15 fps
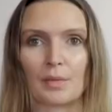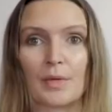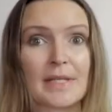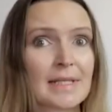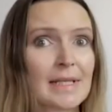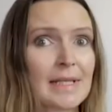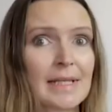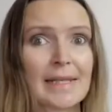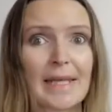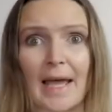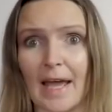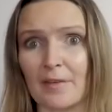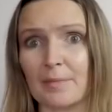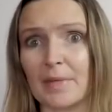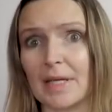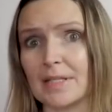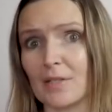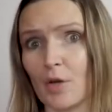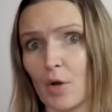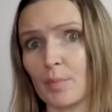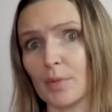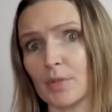Recently, there have been
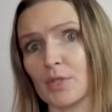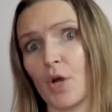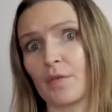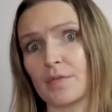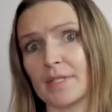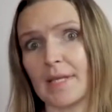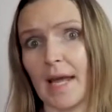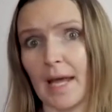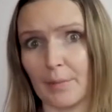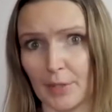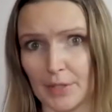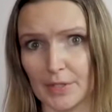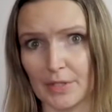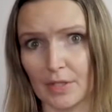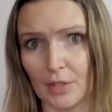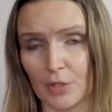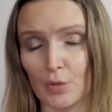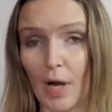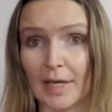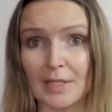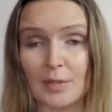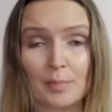examples of scammers
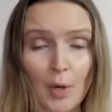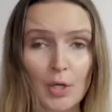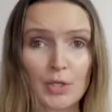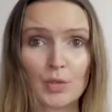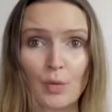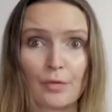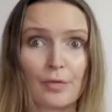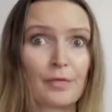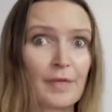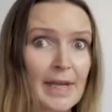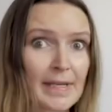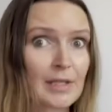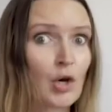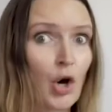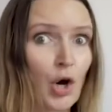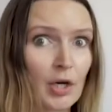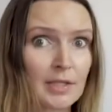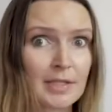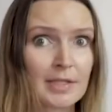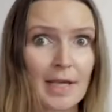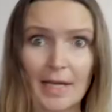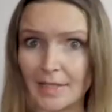trying to pass off fake
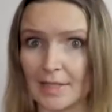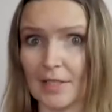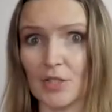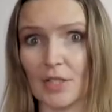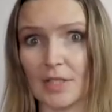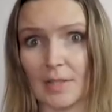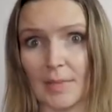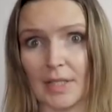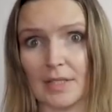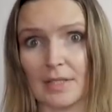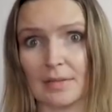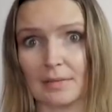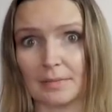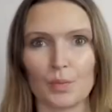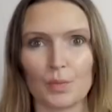cards as legitimate.